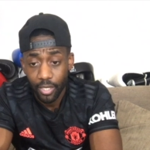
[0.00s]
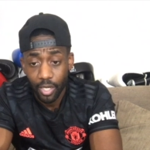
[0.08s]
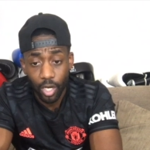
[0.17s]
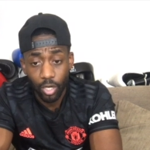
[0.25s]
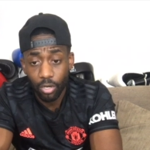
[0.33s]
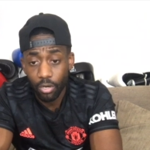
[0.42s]

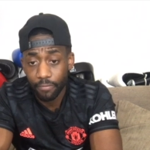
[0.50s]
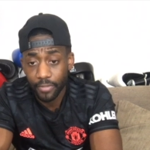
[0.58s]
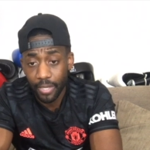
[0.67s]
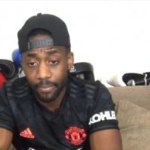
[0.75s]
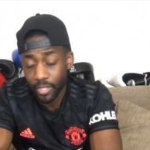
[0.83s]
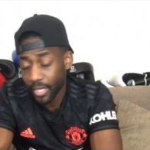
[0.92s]
A lot of
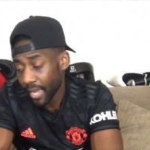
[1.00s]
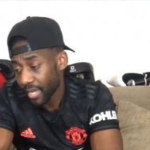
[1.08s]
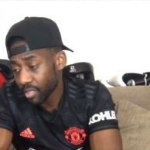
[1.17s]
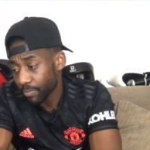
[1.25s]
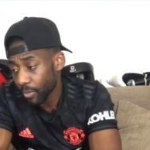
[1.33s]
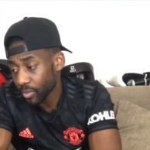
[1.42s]
them, you get
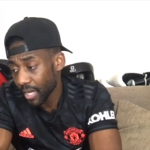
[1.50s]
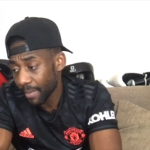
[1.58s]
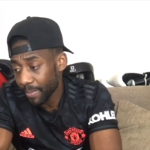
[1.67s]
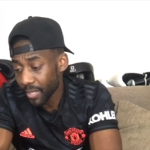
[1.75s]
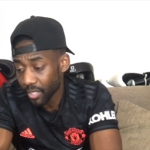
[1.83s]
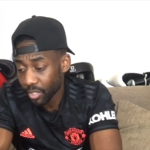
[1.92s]
exposed like
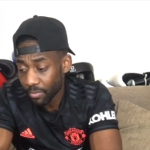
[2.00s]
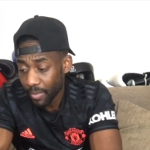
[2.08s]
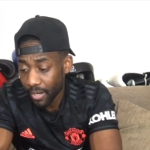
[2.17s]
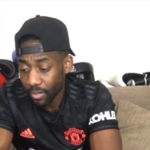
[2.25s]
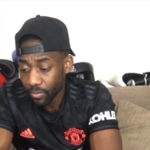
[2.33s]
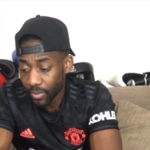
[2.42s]
Peter
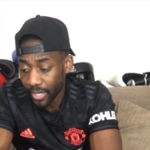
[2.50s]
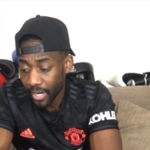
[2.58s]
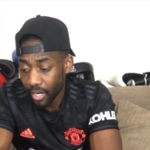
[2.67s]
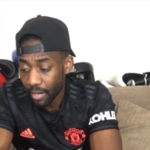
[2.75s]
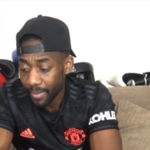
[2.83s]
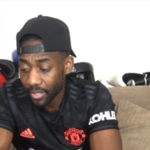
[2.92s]
Schmeichel and that
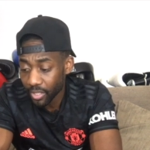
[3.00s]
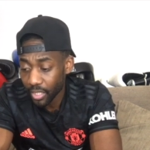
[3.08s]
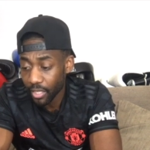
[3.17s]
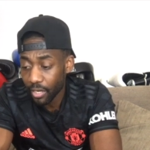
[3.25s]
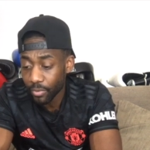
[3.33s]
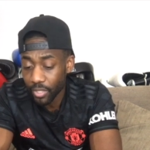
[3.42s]
come out saying,
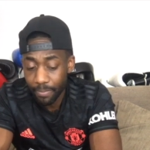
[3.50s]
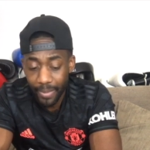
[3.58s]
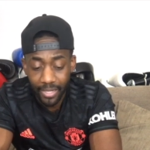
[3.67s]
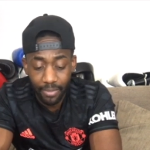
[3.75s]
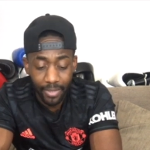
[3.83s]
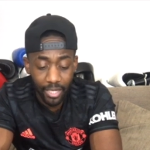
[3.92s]
yeah, we should back
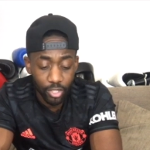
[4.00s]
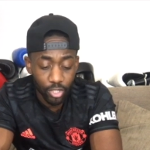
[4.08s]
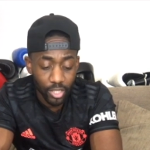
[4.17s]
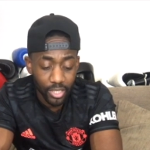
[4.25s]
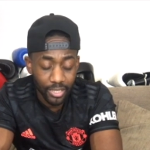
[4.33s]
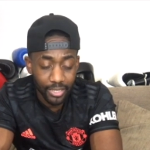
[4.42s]
the manager
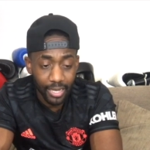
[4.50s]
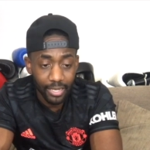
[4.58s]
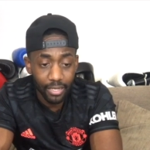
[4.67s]
and this, that, and